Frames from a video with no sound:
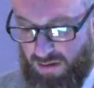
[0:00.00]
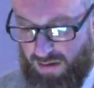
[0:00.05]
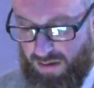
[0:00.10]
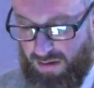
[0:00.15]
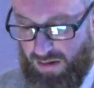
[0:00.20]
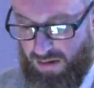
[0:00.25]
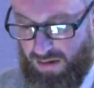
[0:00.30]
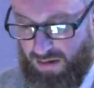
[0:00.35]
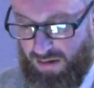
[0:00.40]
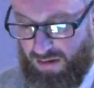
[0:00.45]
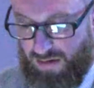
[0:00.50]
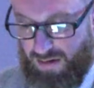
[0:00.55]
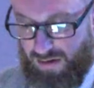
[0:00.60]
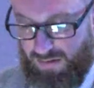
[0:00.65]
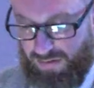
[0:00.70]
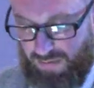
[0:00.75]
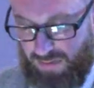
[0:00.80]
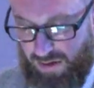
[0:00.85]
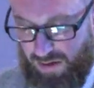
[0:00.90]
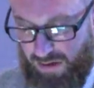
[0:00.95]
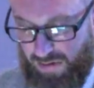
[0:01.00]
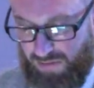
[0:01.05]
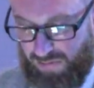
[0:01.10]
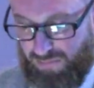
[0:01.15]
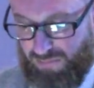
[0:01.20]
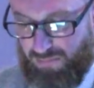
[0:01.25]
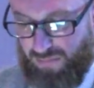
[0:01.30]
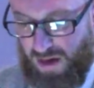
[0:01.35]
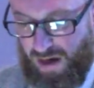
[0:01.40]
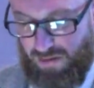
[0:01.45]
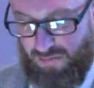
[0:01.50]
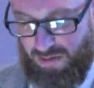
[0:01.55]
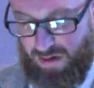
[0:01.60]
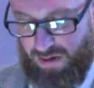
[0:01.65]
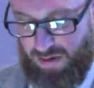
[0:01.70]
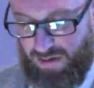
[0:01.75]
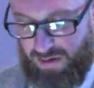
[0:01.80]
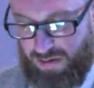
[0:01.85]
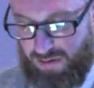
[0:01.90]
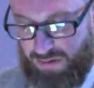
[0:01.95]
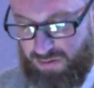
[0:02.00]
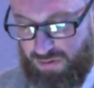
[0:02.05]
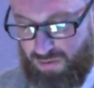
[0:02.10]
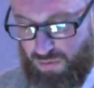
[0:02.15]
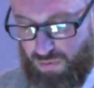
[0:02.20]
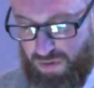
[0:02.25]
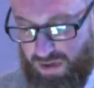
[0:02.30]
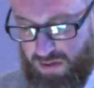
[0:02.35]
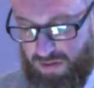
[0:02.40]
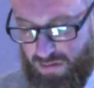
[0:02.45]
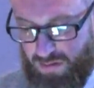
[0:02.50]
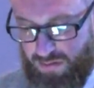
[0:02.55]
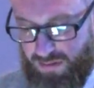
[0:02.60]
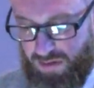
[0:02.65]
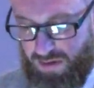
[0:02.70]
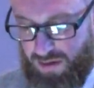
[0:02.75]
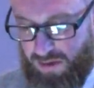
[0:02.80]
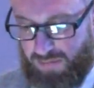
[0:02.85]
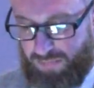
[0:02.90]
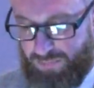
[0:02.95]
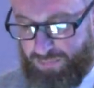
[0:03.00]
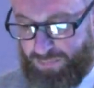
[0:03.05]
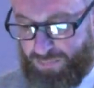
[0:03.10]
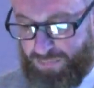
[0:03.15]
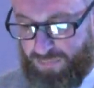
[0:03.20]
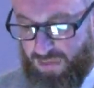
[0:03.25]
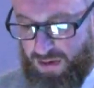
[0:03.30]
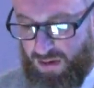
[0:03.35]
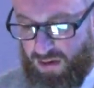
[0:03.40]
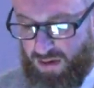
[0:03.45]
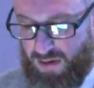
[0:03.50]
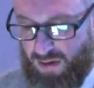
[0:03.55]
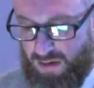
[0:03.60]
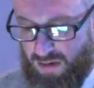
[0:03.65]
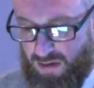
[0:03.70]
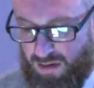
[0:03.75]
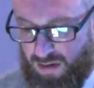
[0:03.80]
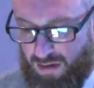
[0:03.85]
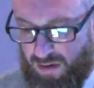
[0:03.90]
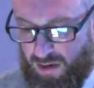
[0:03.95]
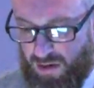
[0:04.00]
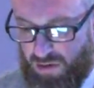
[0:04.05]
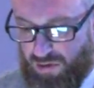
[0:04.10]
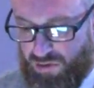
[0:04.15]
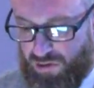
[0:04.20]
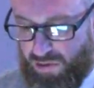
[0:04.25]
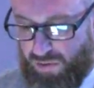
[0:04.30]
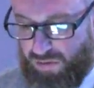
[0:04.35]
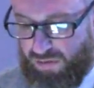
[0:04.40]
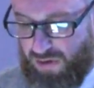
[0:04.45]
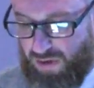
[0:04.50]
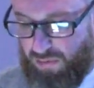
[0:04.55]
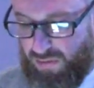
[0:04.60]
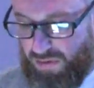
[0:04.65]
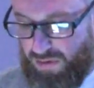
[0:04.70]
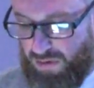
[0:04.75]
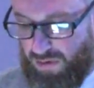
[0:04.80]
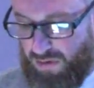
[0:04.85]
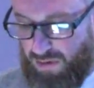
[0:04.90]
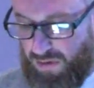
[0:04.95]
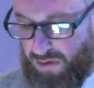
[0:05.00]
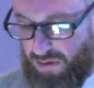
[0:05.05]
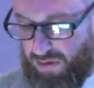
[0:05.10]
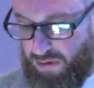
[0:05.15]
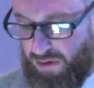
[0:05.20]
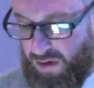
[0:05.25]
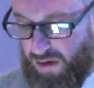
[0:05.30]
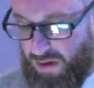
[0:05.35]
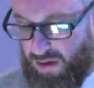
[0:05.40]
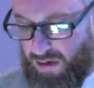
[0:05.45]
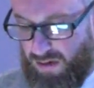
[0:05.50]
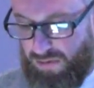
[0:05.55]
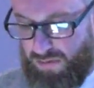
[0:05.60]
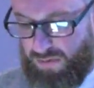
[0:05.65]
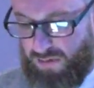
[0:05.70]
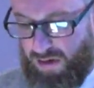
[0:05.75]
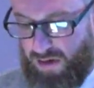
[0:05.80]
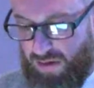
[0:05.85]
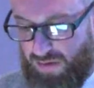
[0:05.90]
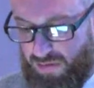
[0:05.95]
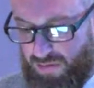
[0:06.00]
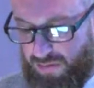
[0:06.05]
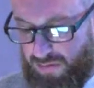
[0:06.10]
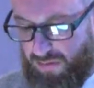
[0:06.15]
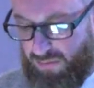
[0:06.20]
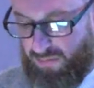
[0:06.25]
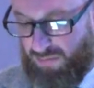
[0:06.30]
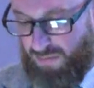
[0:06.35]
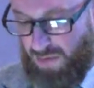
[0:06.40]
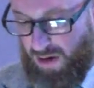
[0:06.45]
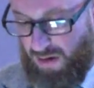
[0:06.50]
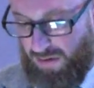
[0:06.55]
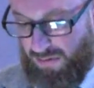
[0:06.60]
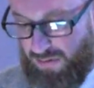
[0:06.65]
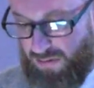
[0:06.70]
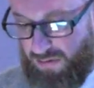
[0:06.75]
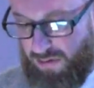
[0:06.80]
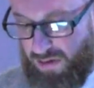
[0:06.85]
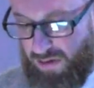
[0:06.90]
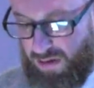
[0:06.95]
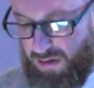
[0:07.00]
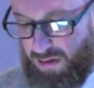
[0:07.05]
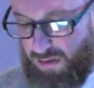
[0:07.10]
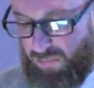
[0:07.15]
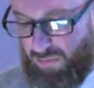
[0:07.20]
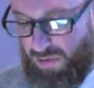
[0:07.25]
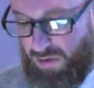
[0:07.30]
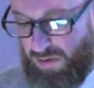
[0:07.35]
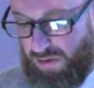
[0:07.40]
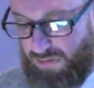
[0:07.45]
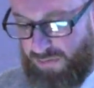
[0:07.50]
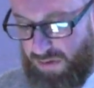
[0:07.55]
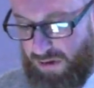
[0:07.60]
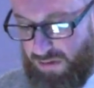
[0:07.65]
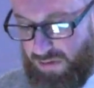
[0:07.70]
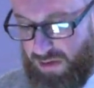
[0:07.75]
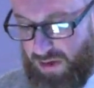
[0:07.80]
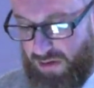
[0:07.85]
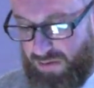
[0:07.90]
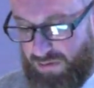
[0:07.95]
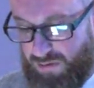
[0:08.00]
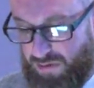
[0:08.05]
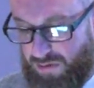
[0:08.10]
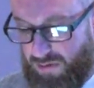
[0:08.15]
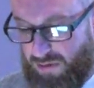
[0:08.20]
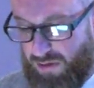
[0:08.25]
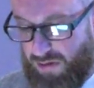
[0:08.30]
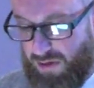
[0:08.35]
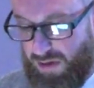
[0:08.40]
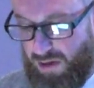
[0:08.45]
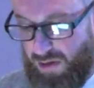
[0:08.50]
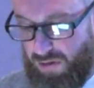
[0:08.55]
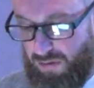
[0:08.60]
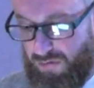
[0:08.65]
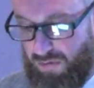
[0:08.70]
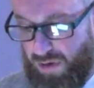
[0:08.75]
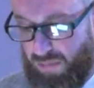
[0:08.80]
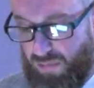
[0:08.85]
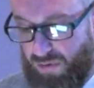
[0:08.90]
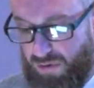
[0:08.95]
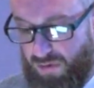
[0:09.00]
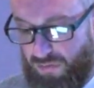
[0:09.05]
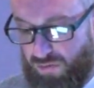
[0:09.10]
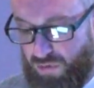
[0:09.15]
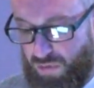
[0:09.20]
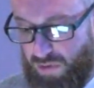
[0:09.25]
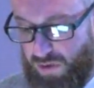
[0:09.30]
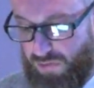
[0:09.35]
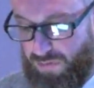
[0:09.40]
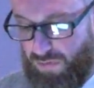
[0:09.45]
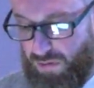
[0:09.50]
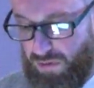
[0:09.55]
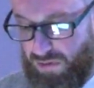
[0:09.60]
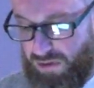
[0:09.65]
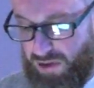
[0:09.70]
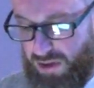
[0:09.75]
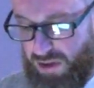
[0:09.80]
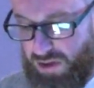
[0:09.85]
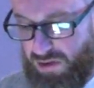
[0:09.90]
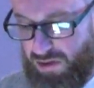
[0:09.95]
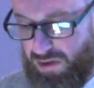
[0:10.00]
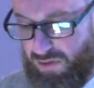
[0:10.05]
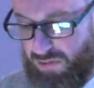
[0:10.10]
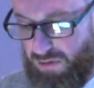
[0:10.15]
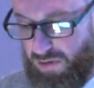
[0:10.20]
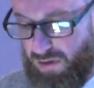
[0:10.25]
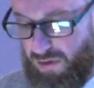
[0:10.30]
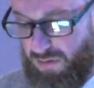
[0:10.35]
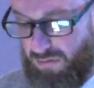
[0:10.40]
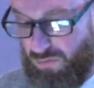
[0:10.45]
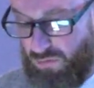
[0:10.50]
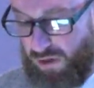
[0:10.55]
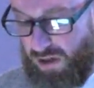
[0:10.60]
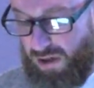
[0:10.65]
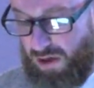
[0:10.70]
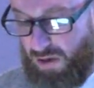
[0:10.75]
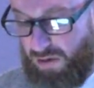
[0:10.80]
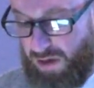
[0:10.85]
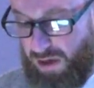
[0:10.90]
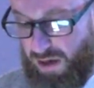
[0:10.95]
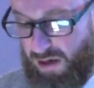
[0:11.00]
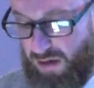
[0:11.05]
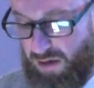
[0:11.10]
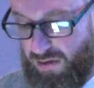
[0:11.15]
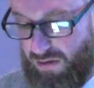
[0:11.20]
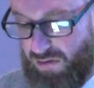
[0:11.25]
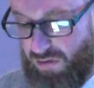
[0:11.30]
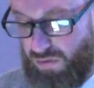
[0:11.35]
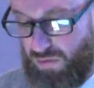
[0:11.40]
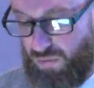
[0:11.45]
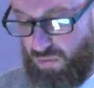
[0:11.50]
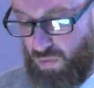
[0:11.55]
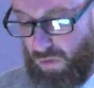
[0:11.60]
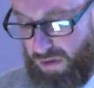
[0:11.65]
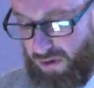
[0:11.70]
and Oxford House Marion in 2013. Here she was able to learn the Oxford House model and build a foundation. In November of 2014, she relocated to